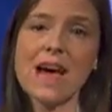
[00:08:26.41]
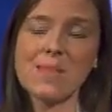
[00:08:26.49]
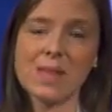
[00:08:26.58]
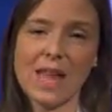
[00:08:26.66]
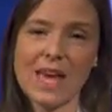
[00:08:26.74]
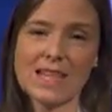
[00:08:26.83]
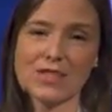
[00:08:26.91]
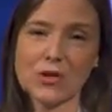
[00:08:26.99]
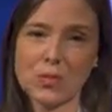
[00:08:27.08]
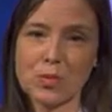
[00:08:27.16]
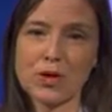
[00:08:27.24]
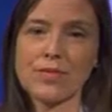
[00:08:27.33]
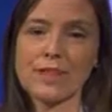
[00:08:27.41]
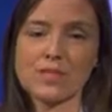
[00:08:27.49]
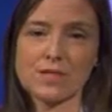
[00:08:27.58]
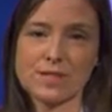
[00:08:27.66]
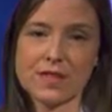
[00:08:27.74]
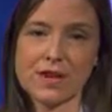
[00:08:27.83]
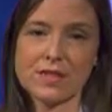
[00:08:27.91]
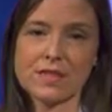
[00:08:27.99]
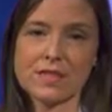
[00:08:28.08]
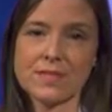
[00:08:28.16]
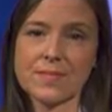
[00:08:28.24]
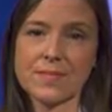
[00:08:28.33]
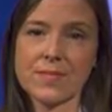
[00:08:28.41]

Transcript: plans, or previous results.